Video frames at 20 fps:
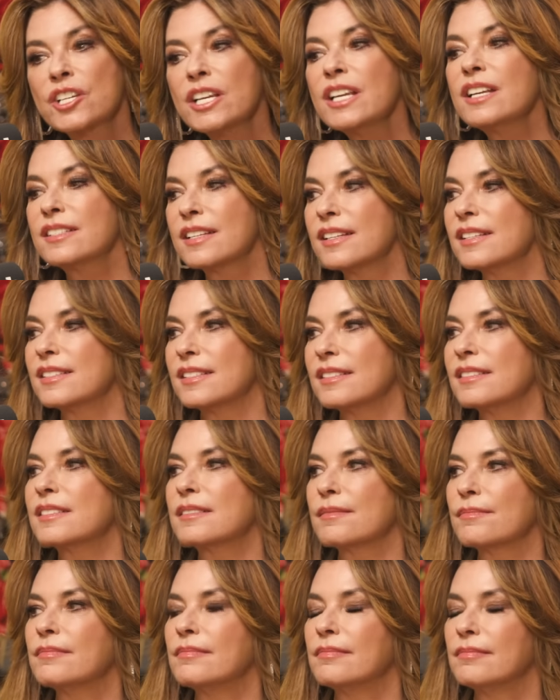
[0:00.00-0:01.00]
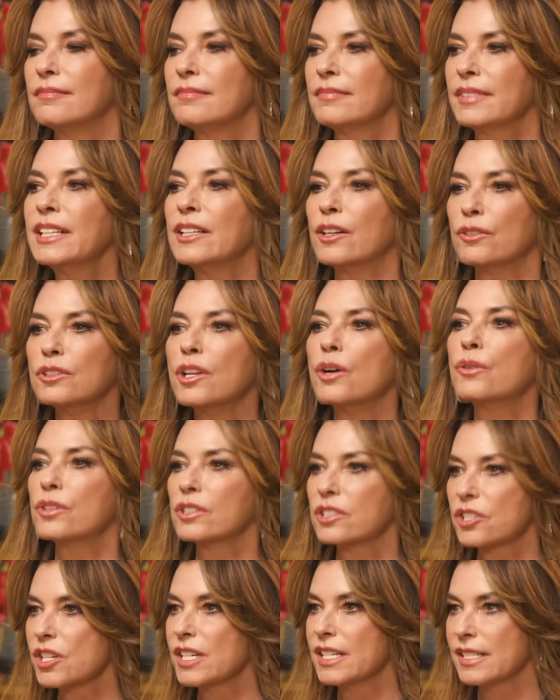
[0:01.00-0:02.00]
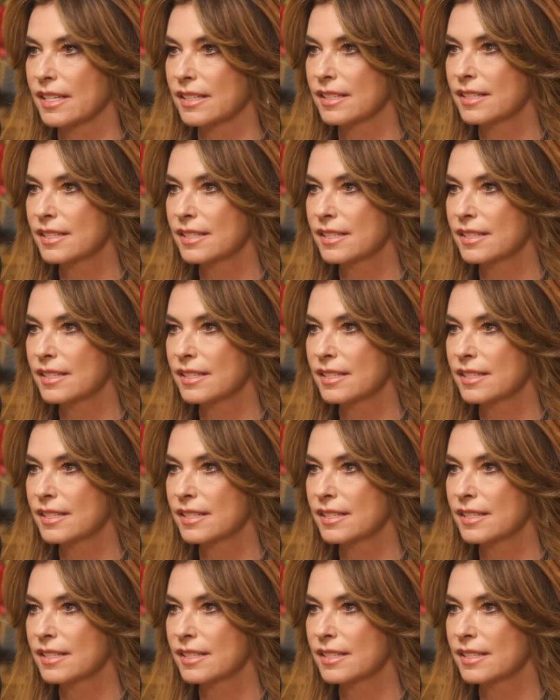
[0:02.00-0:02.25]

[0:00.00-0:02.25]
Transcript: cheese is, local cheeses.